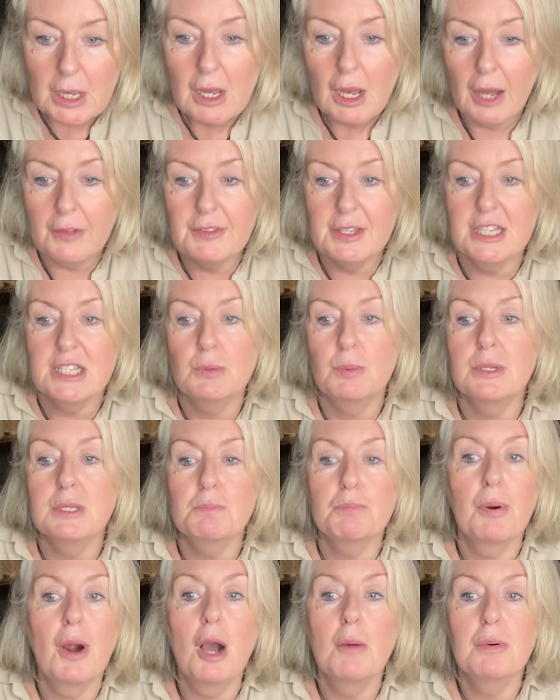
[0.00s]
And this was
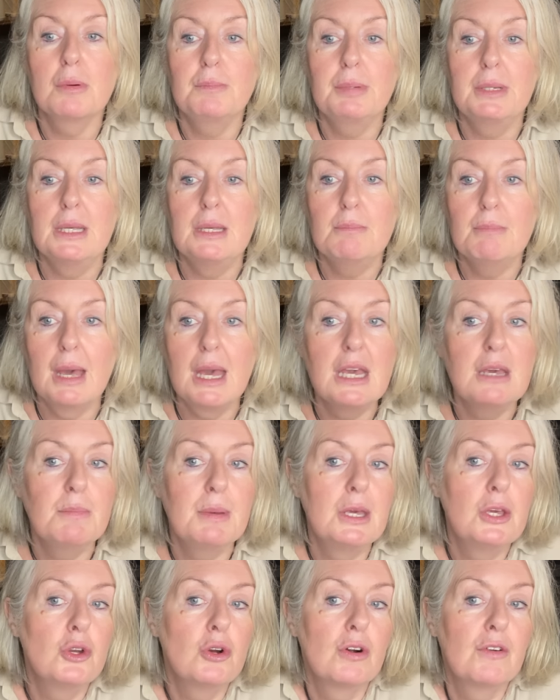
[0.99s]
probably maybe
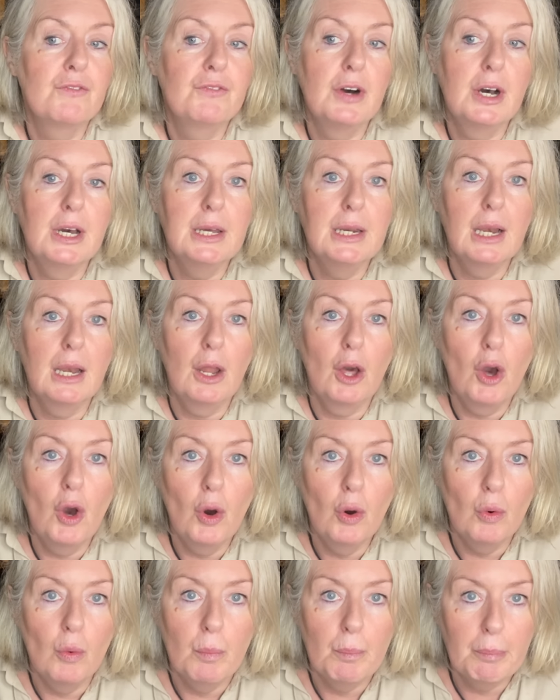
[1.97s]
your final
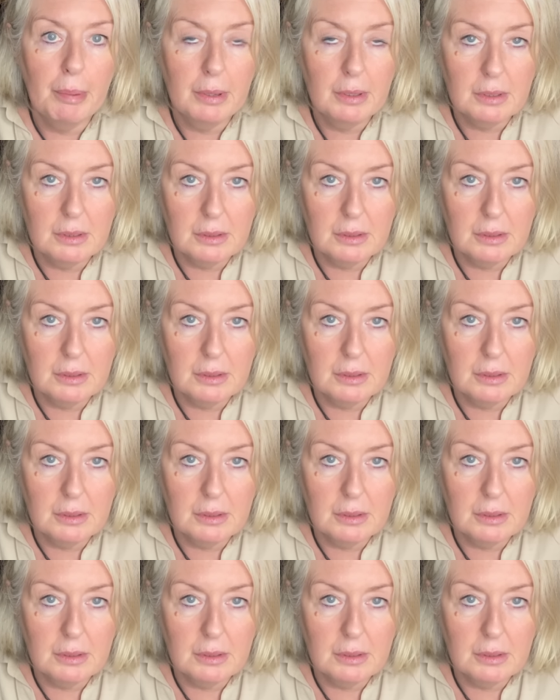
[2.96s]
hope.